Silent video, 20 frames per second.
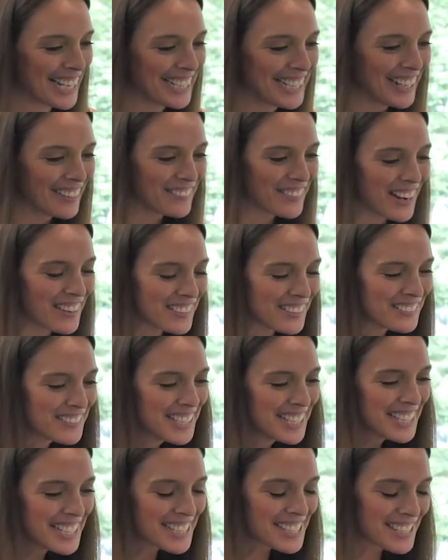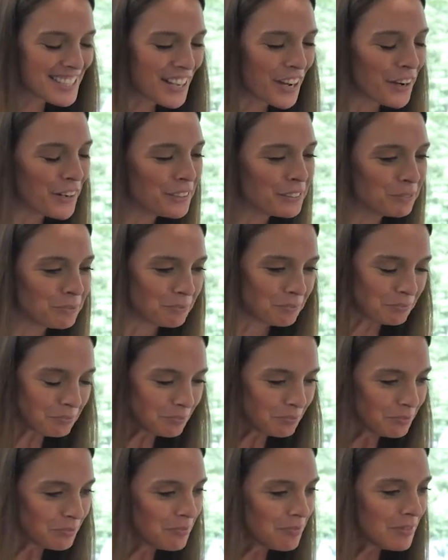No problem. So
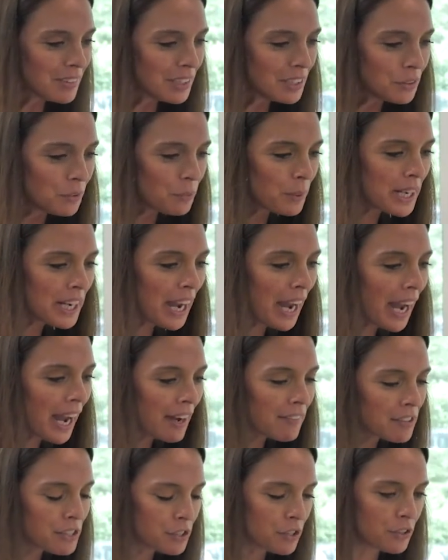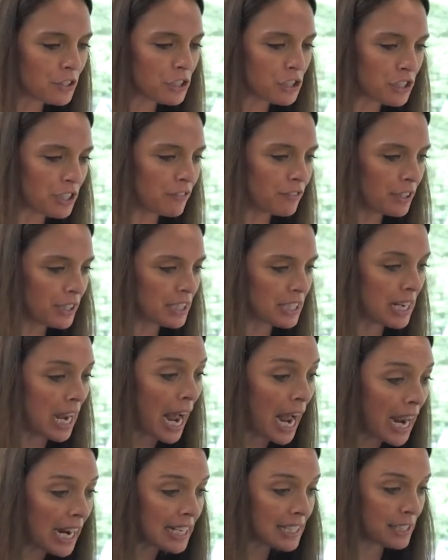there's different
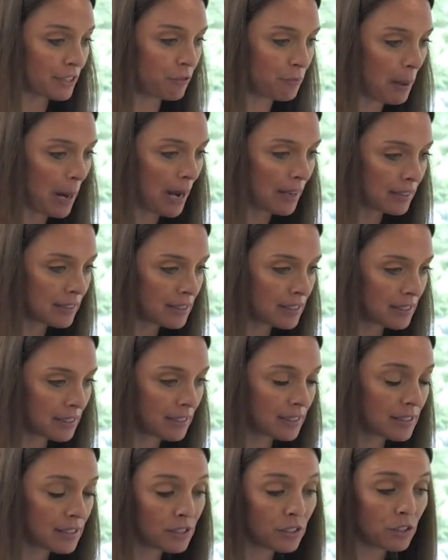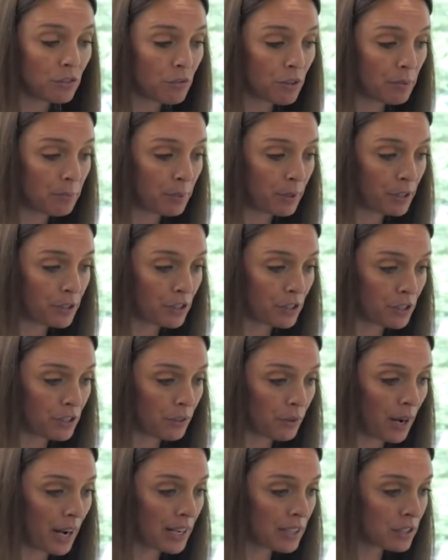kinds of policies that you can purchase,
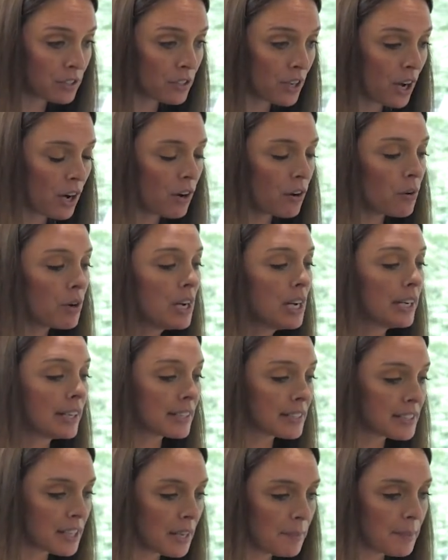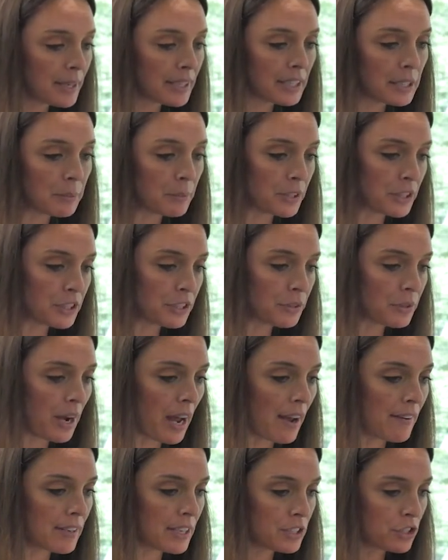okay? So typically when
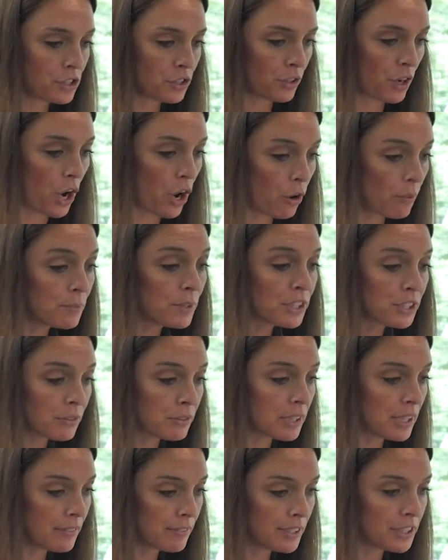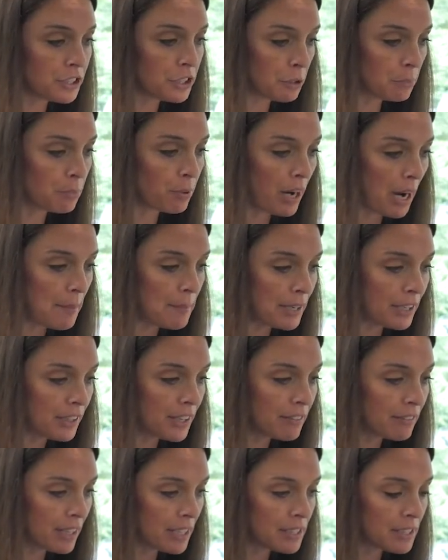it's your home that you live in, your
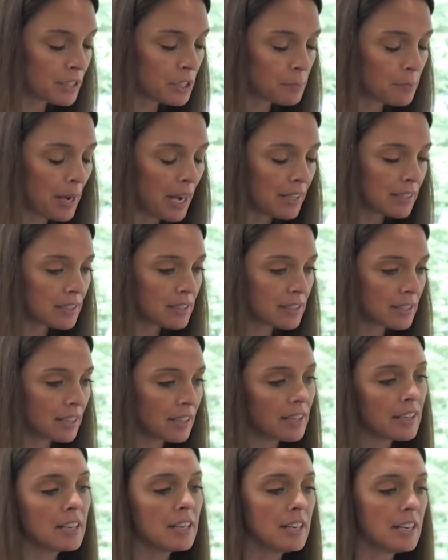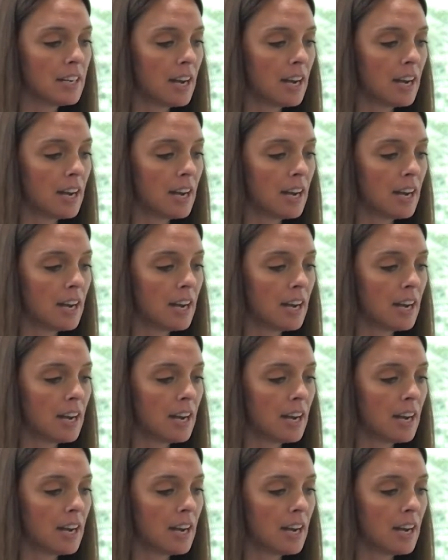primary residence policy,